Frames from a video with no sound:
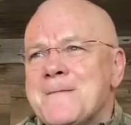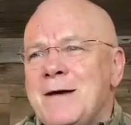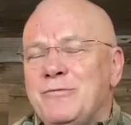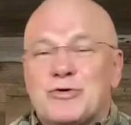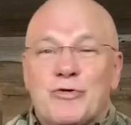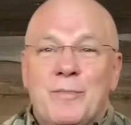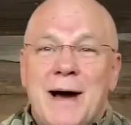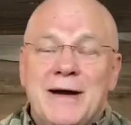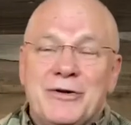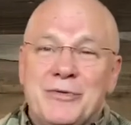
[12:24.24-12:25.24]
it was a
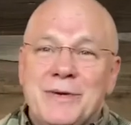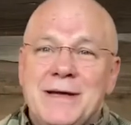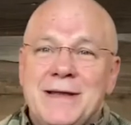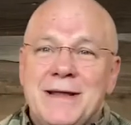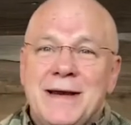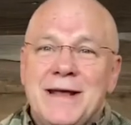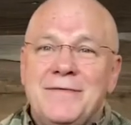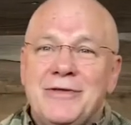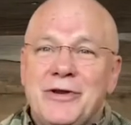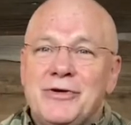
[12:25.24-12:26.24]
reminder to me that
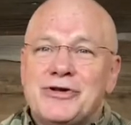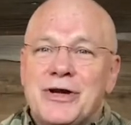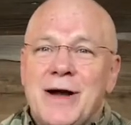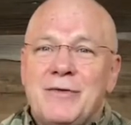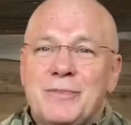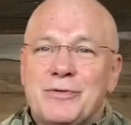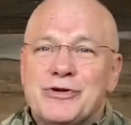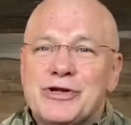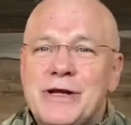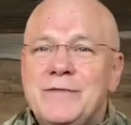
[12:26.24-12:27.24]
even those that I would
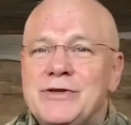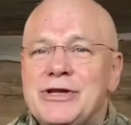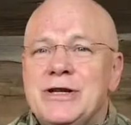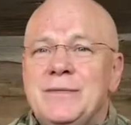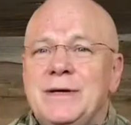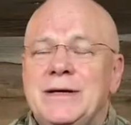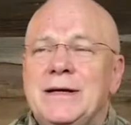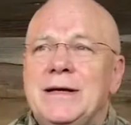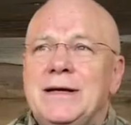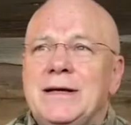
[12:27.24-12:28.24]
perceive as
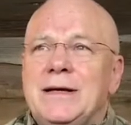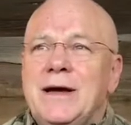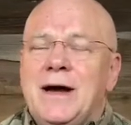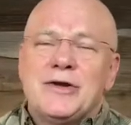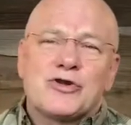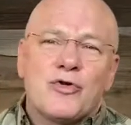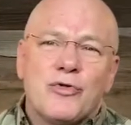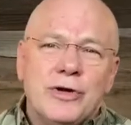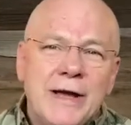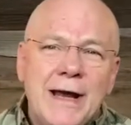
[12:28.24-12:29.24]
enemy, God has
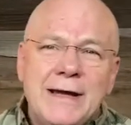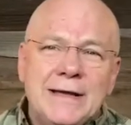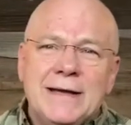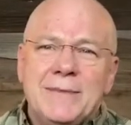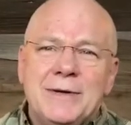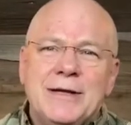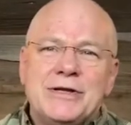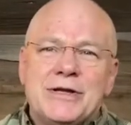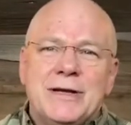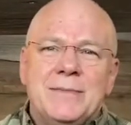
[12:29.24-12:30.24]
created them in
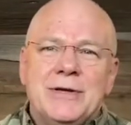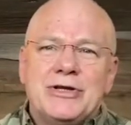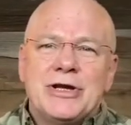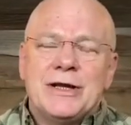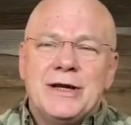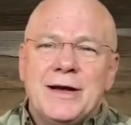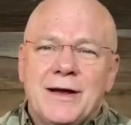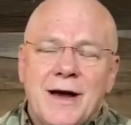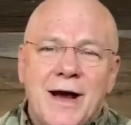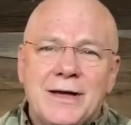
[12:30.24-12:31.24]
his image, and
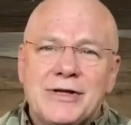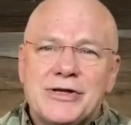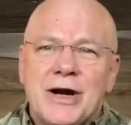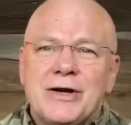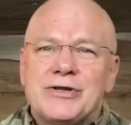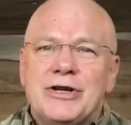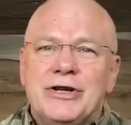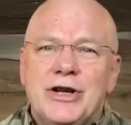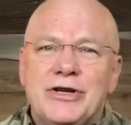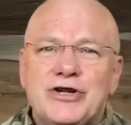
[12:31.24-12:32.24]
God desires
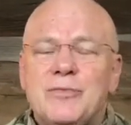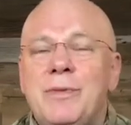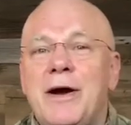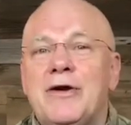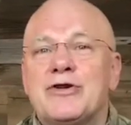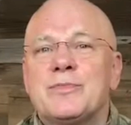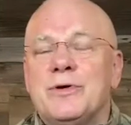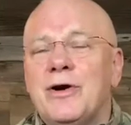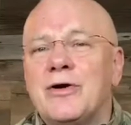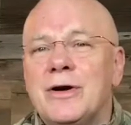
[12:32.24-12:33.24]
that none should perish,
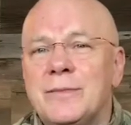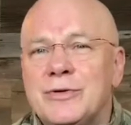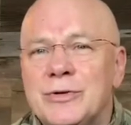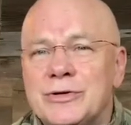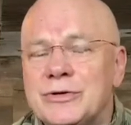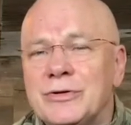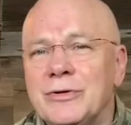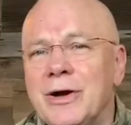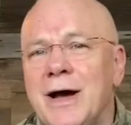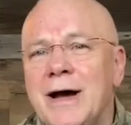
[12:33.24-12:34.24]
but all come to
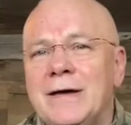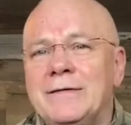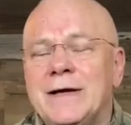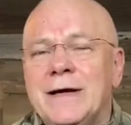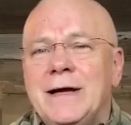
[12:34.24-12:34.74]
eternal life.